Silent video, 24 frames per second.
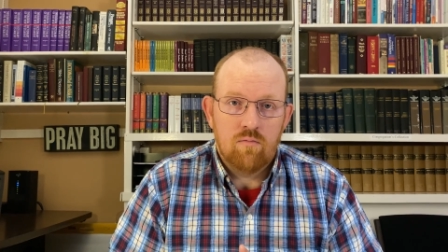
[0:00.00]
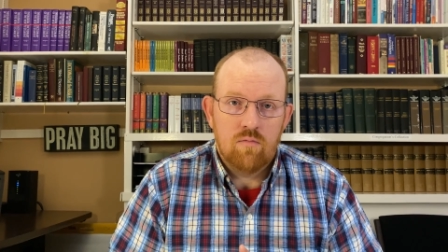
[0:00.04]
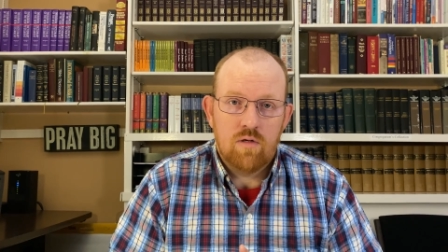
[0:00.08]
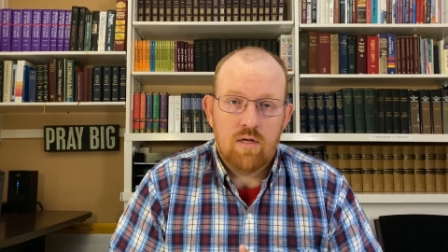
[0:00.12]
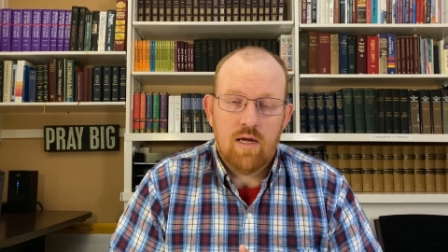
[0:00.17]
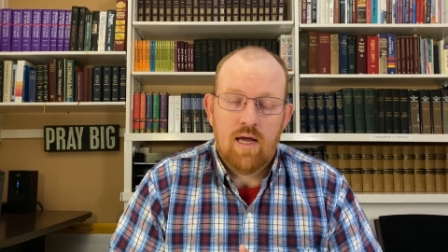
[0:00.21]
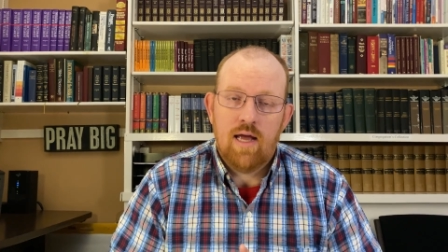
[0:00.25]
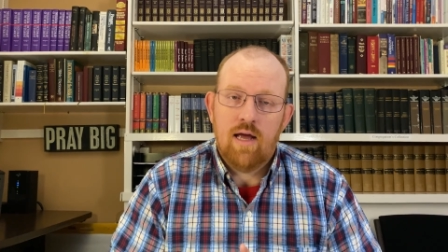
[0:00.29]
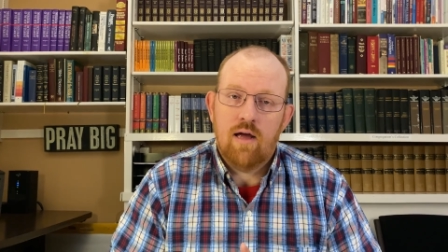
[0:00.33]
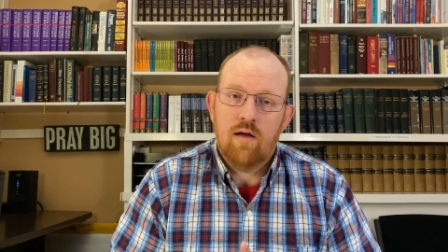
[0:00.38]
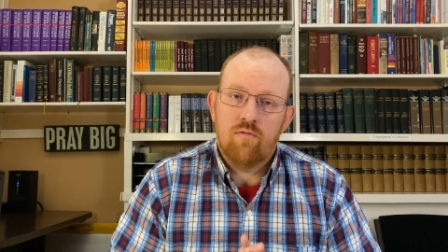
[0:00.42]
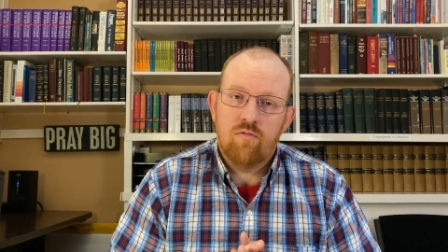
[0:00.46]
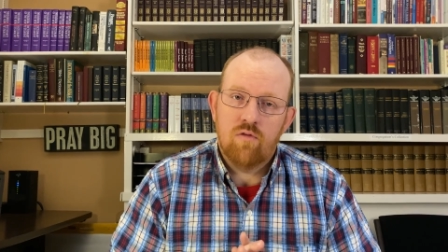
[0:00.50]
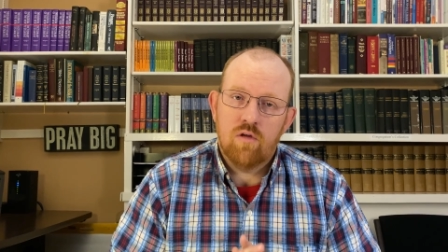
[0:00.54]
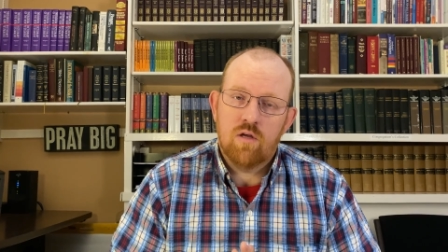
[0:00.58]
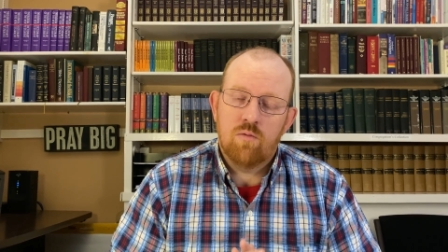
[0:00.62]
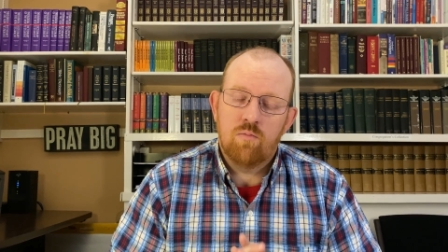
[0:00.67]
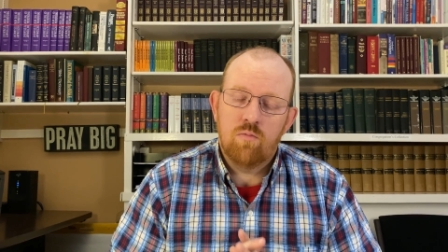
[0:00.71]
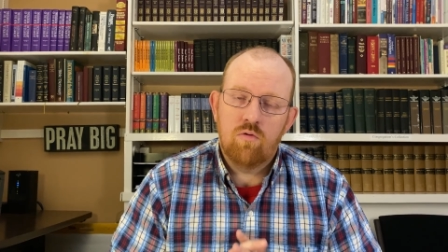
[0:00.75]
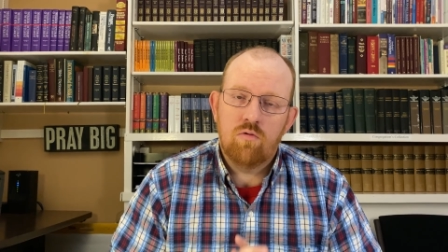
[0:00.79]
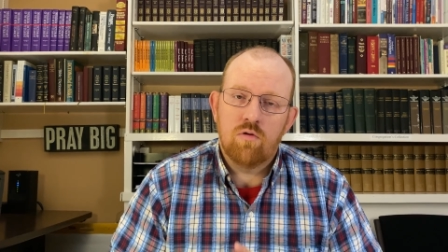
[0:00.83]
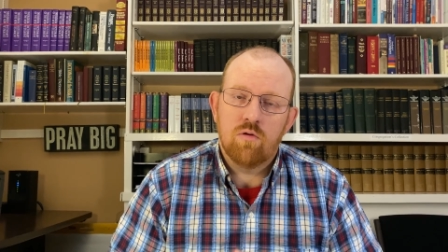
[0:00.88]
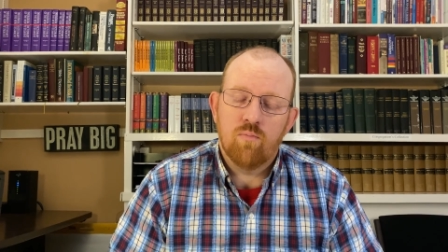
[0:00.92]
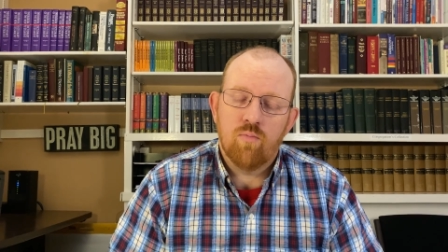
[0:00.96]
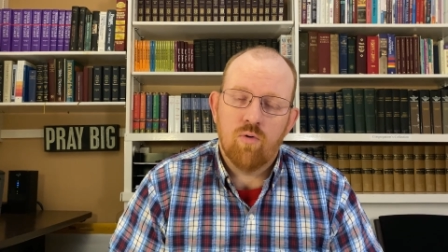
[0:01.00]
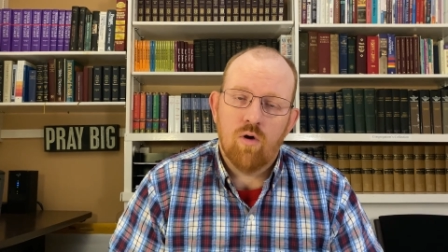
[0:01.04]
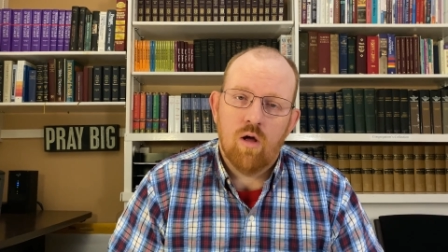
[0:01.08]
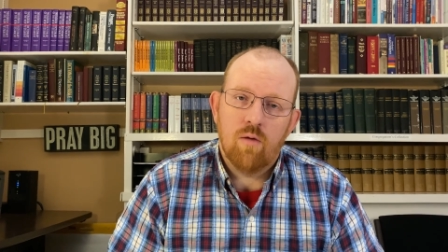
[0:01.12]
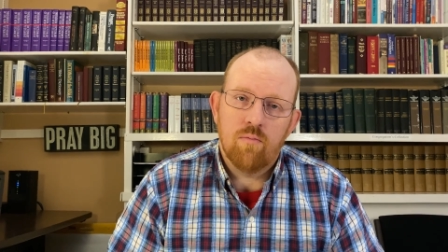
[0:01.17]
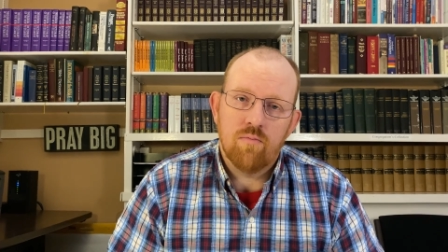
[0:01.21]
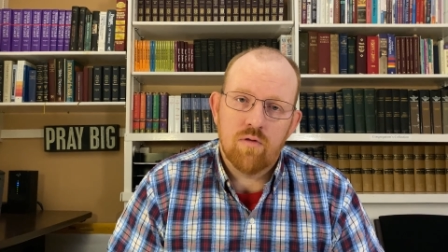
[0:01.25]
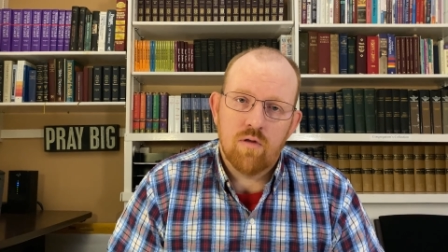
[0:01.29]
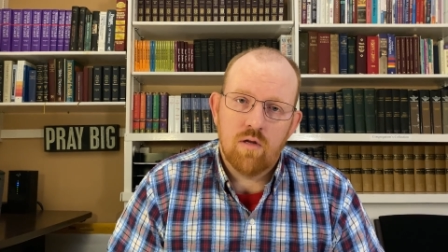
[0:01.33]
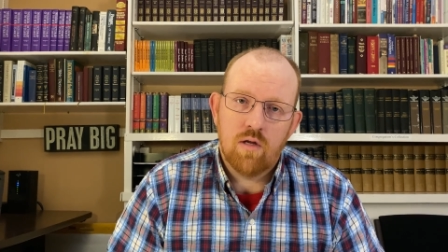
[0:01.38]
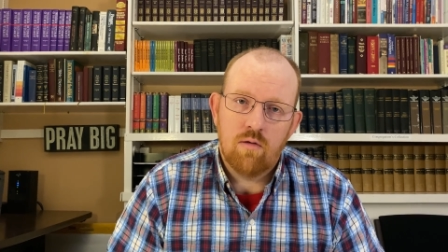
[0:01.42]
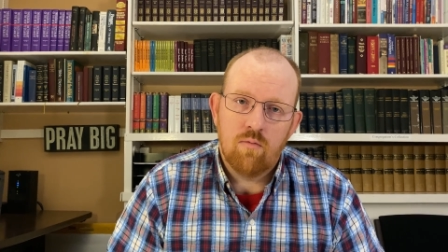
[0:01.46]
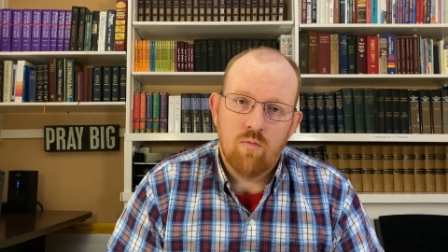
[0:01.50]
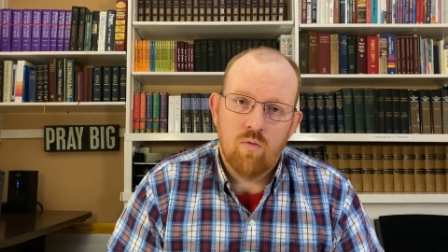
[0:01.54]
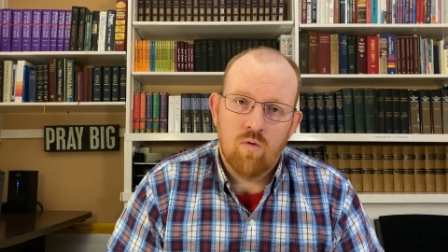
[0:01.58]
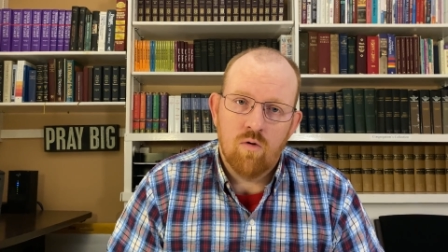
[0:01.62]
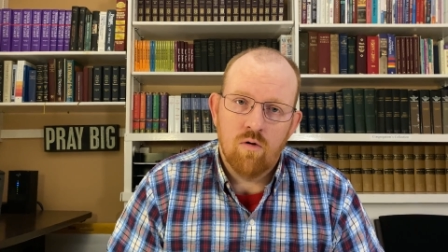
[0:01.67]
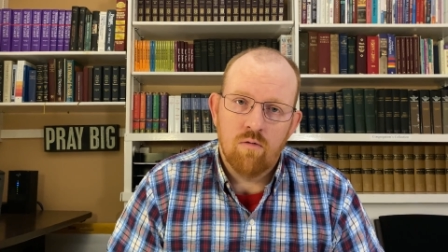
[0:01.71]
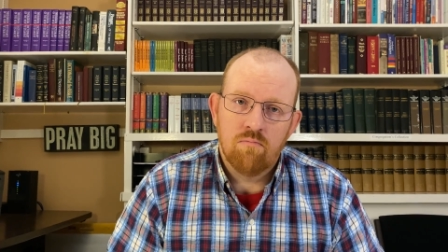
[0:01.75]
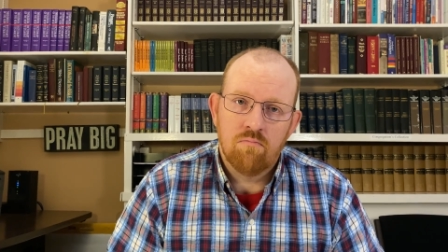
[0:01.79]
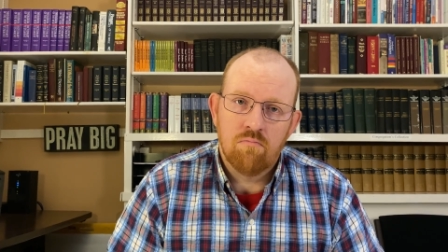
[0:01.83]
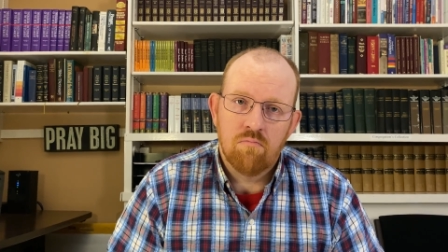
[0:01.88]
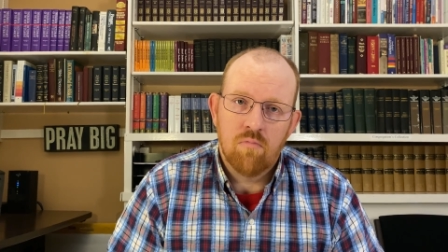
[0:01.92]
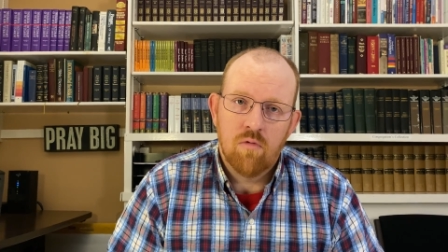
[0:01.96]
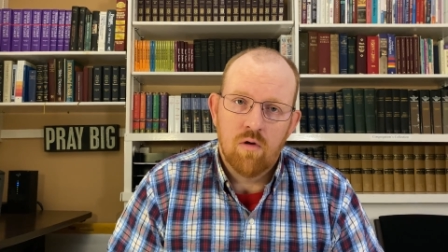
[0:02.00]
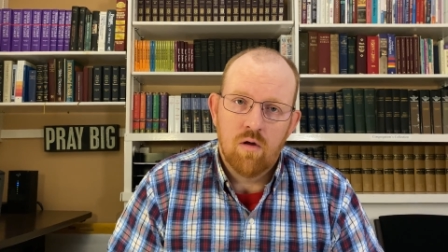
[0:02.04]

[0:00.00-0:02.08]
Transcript: to have the communion prompts anymore,